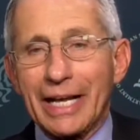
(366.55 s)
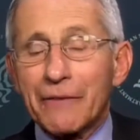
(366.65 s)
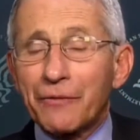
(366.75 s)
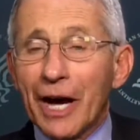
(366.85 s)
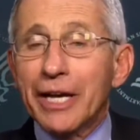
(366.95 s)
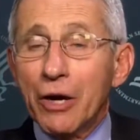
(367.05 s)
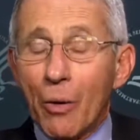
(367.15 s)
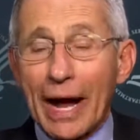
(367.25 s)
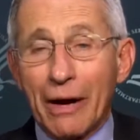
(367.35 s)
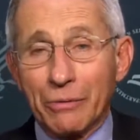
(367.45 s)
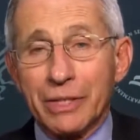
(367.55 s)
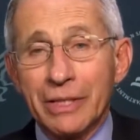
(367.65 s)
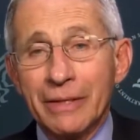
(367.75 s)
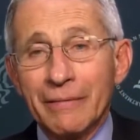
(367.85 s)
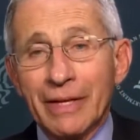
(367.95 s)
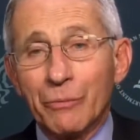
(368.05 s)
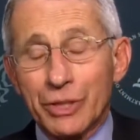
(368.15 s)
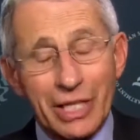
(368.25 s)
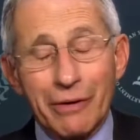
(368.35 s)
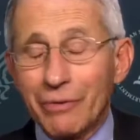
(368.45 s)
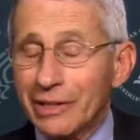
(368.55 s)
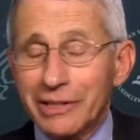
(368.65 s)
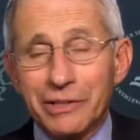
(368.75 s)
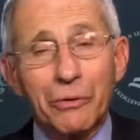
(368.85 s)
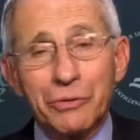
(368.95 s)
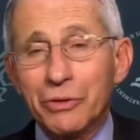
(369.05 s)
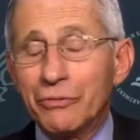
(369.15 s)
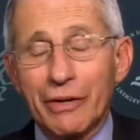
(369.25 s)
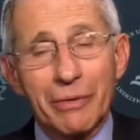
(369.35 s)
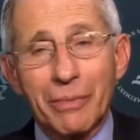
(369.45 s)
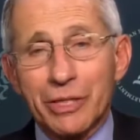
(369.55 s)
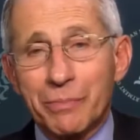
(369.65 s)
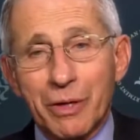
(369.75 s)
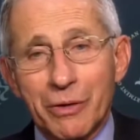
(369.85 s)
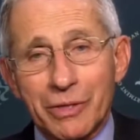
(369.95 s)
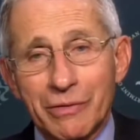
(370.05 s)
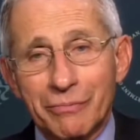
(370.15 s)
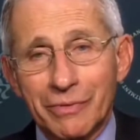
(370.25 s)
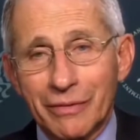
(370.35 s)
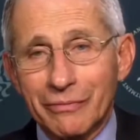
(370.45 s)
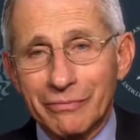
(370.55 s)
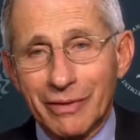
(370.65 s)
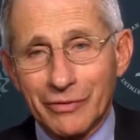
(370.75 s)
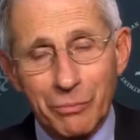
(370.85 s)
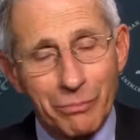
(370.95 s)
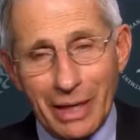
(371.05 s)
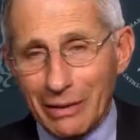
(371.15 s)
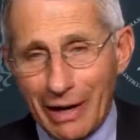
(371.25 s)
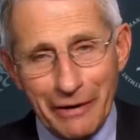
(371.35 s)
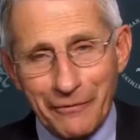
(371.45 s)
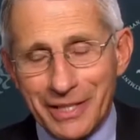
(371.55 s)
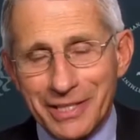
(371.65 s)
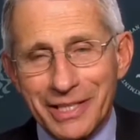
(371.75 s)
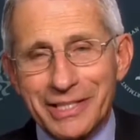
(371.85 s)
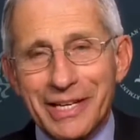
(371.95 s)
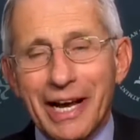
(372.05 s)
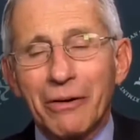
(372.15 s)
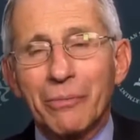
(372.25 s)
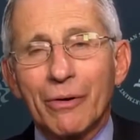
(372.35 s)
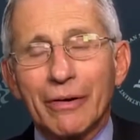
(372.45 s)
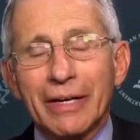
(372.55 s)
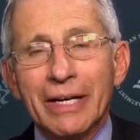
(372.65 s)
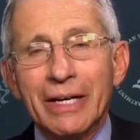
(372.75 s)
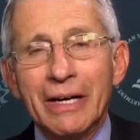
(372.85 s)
If I go out, which I really don't do very much because of my life as it is now, Margaret,